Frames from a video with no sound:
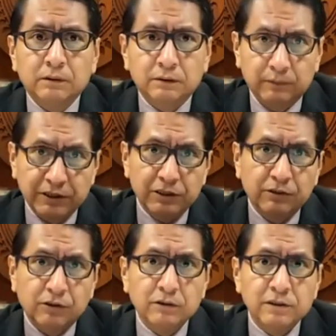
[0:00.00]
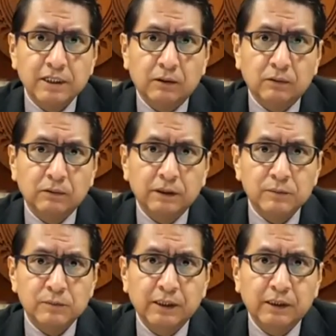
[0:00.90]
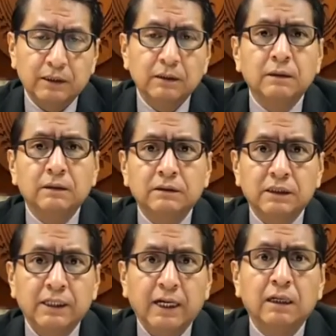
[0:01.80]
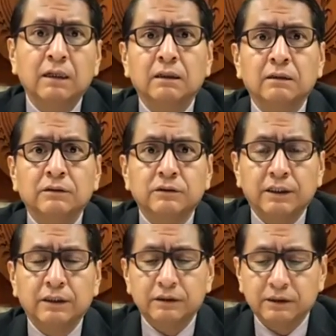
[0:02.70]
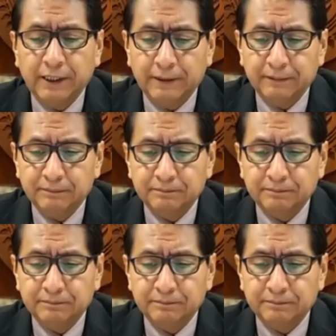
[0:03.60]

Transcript: especially those that only speak Dene, to understand.